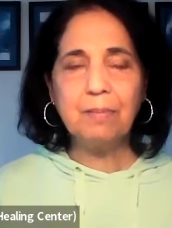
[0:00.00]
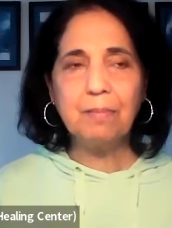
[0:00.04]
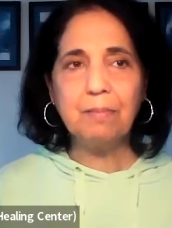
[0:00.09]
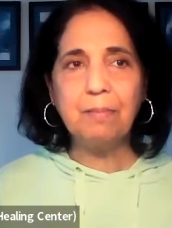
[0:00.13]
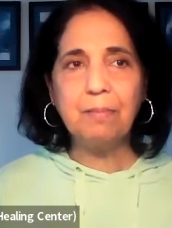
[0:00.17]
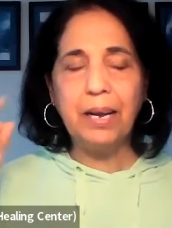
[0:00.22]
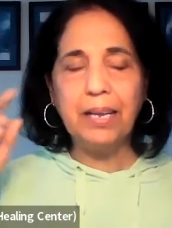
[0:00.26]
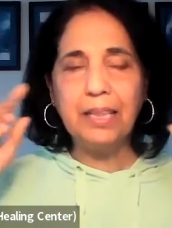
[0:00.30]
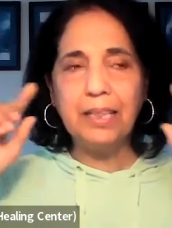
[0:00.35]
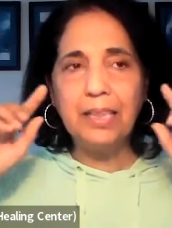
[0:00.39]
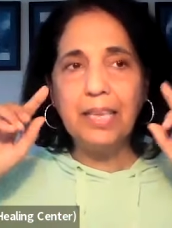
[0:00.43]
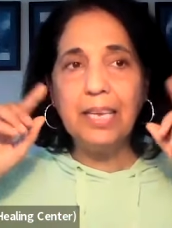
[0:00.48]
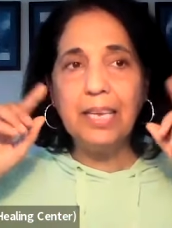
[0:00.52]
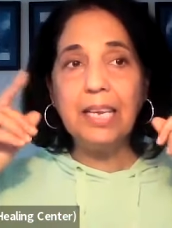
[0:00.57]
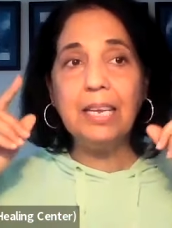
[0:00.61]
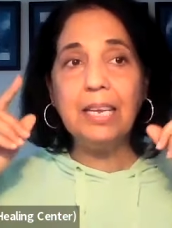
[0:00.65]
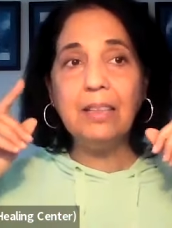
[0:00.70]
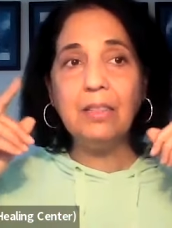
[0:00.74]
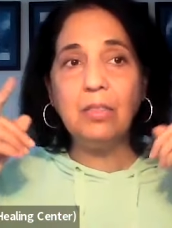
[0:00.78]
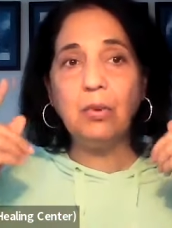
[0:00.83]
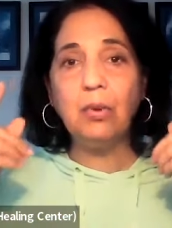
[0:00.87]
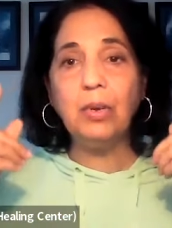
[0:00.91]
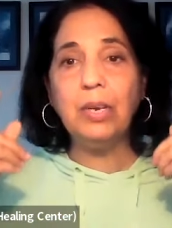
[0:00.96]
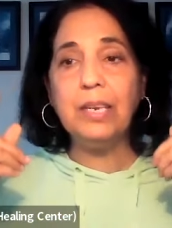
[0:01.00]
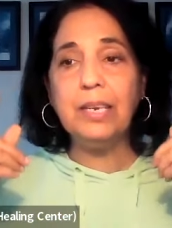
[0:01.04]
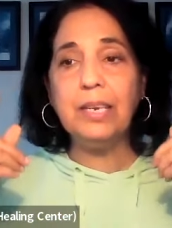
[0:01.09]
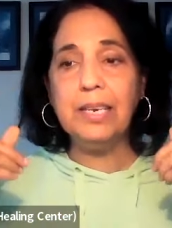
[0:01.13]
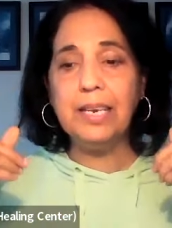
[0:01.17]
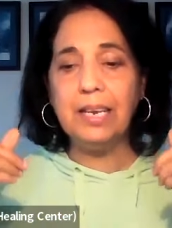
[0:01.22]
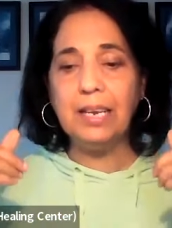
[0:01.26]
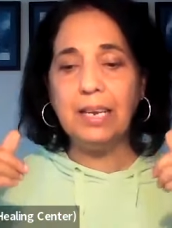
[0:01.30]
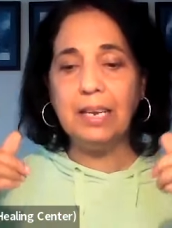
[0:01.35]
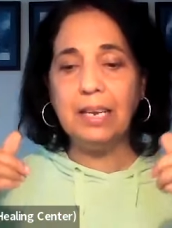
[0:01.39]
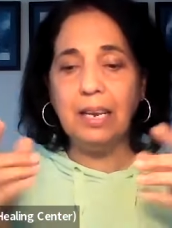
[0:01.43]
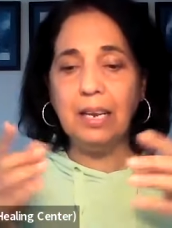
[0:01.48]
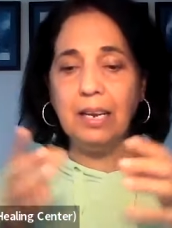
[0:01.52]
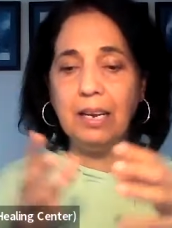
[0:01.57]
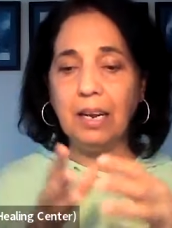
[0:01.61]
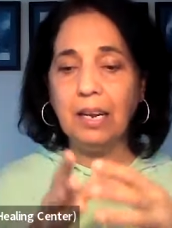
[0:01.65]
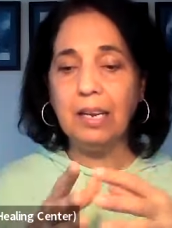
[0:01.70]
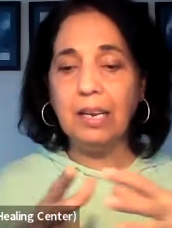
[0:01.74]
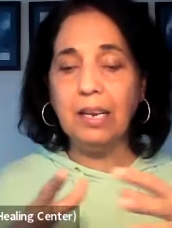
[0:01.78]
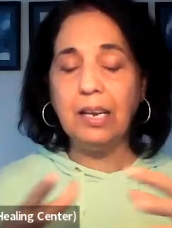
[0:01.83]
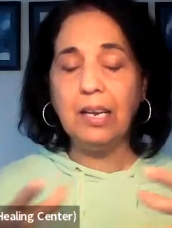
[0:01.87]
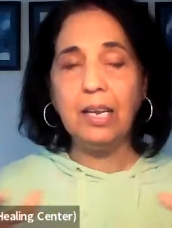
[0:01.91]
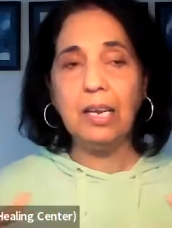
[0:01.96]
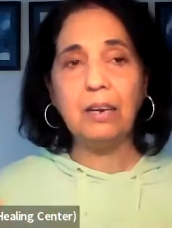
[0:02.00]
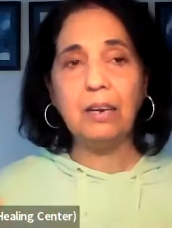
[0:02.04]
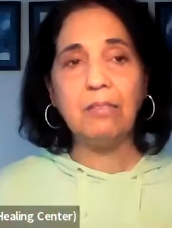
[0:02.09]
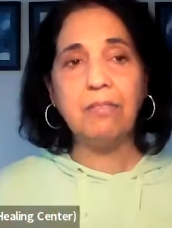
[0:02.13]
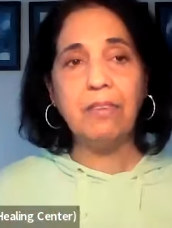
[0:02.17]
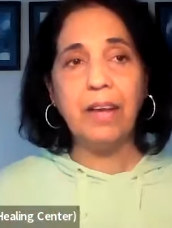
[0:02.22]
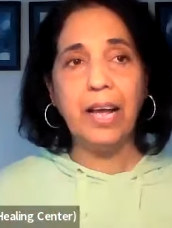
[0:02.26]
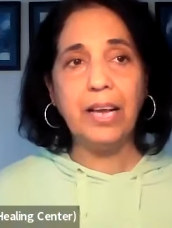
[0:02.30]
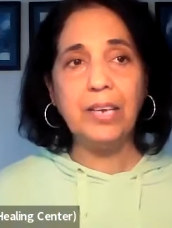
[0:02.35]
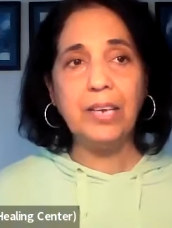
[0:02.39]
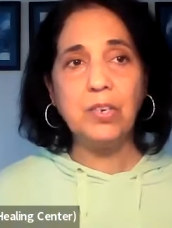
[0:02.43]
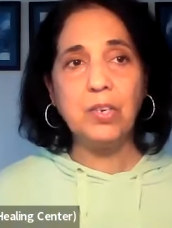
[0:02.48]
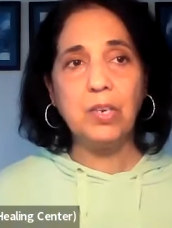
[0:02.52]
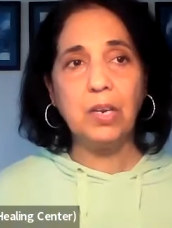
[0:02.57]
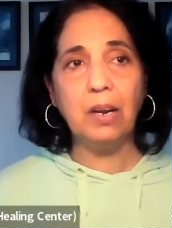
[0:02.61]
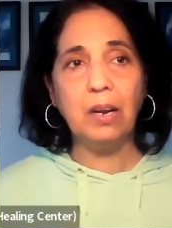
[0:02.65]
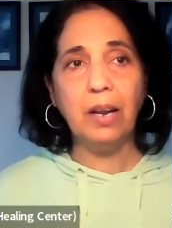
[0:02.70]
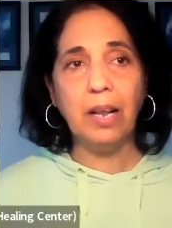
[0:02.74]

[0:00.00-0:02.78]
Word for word: by thinking 3D in a linear fashion.